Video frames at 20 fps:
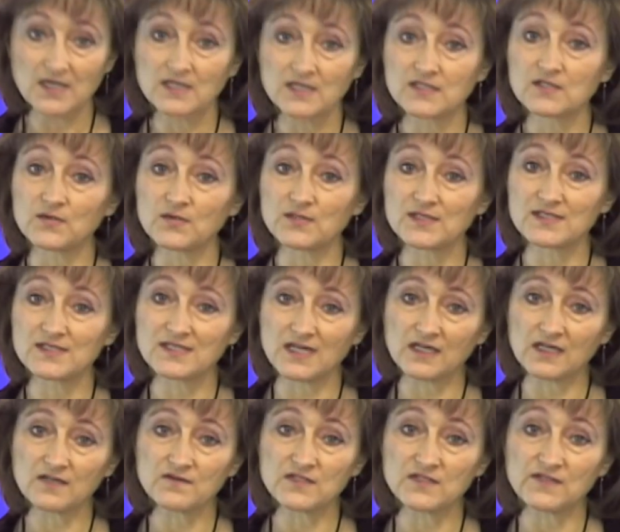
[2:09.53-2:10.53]
So
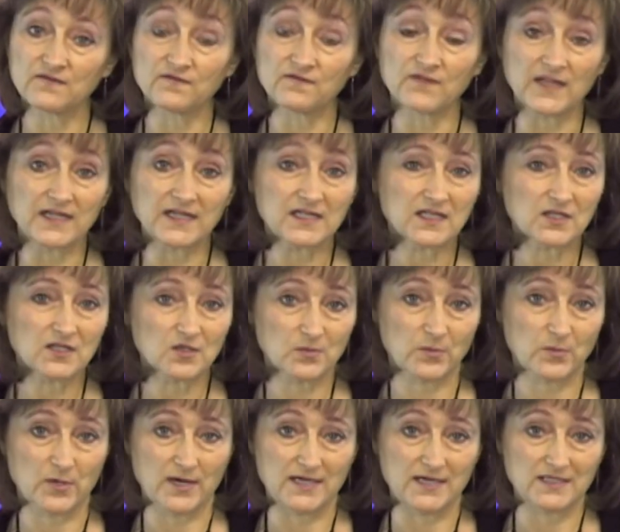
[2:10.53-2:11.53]
instead of defending your
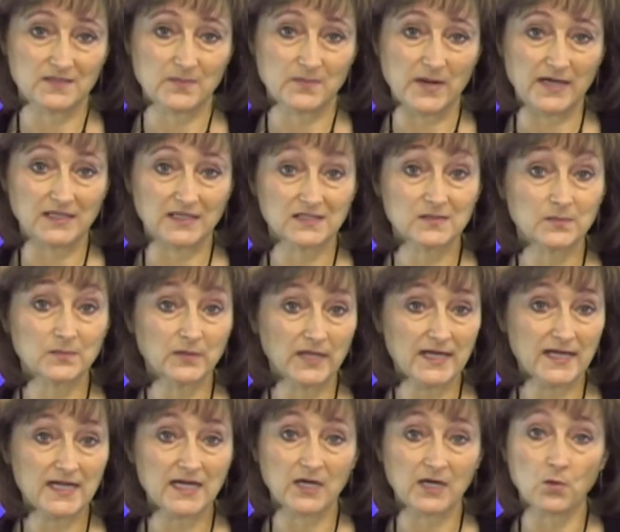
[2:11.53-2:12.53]
price by
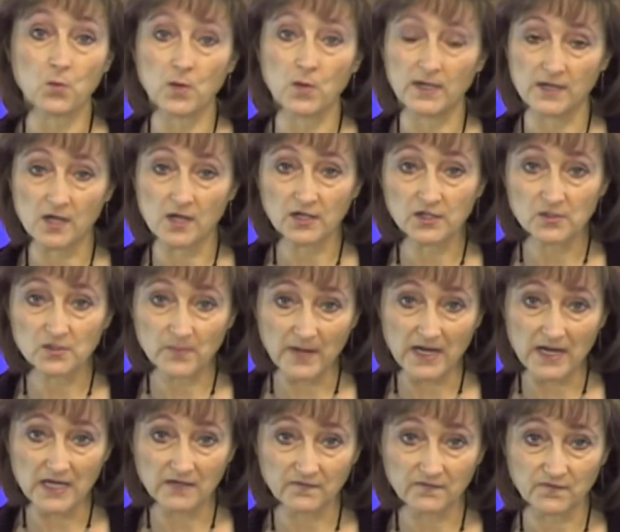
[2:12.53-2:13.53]
explaining what all you're
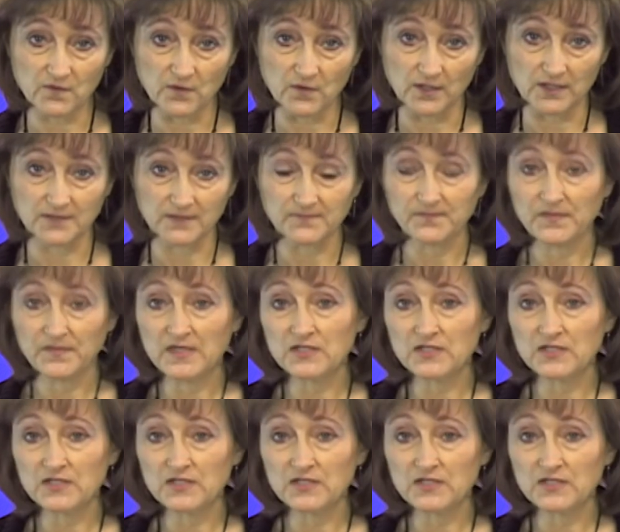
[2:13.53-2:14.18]
paying for,